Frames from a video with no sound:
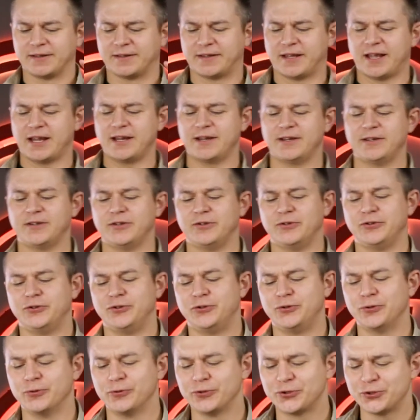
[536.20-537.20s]
they
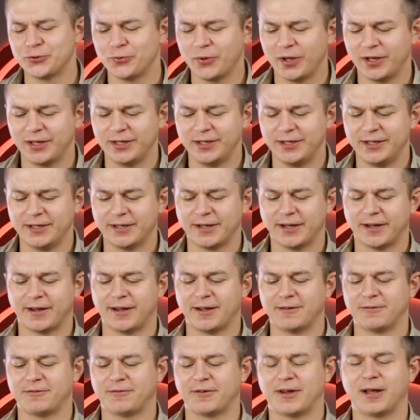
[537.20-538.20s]
usually
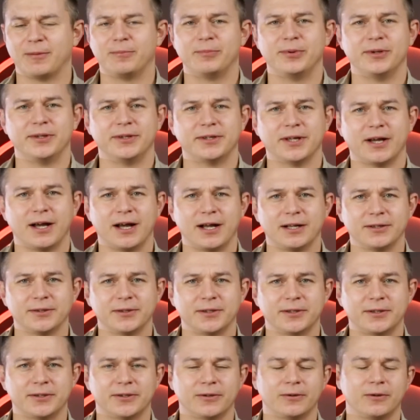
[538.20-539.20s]
have a bit
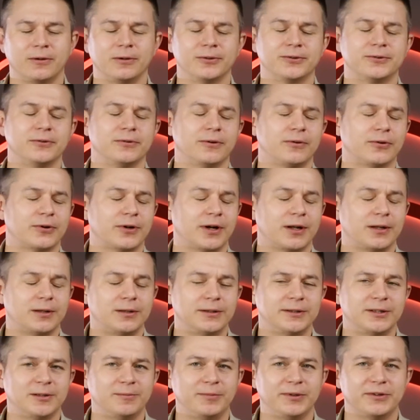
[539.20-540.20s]
under or a
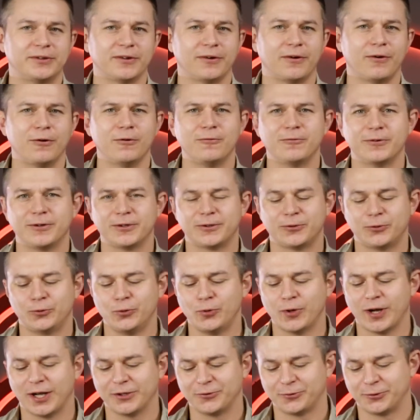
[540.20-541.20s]
little bit over
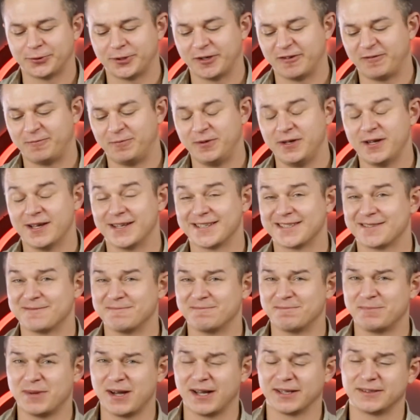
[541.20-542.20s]
200 FPS,
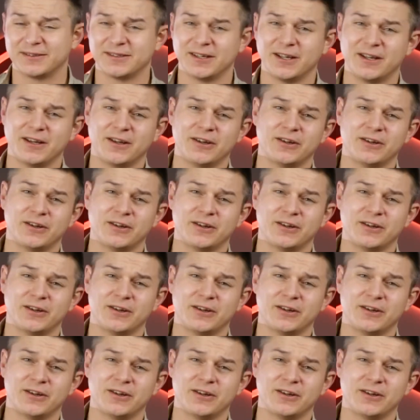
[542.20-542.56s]
but